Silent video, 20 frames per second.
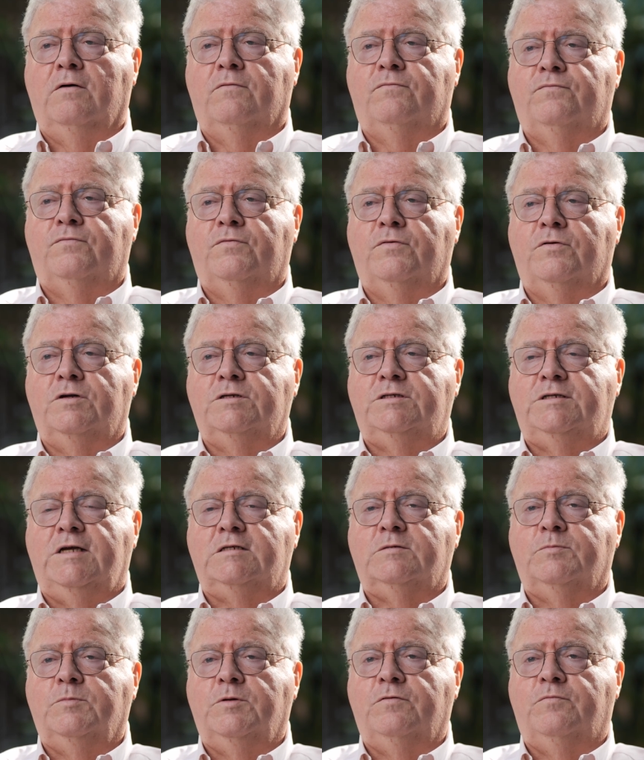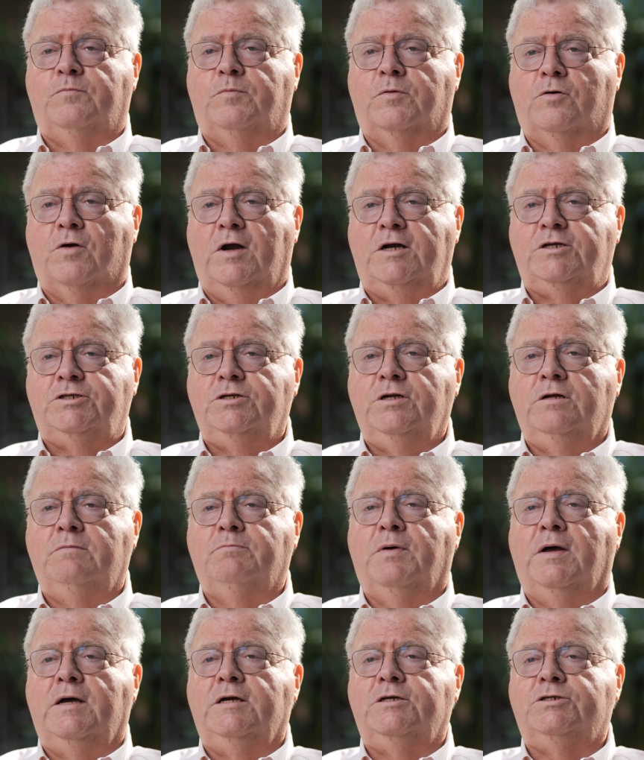for assessment of progression
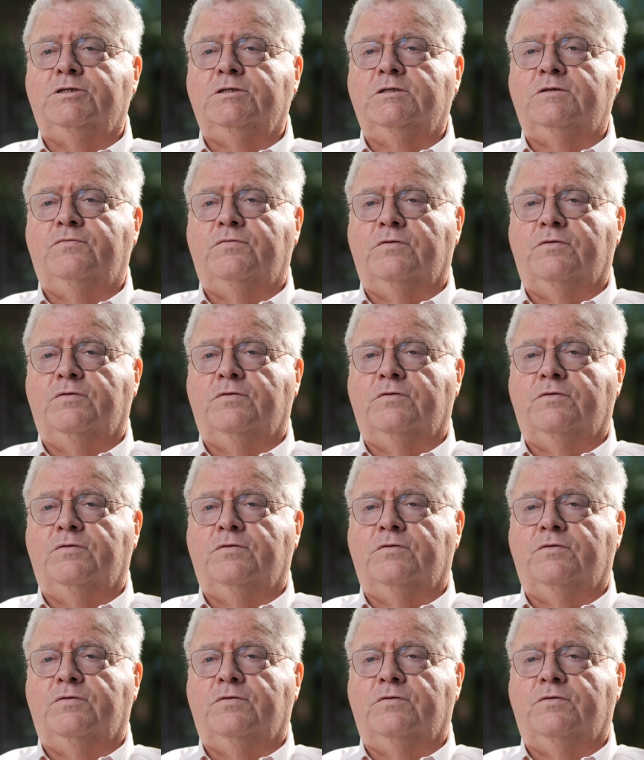in patients,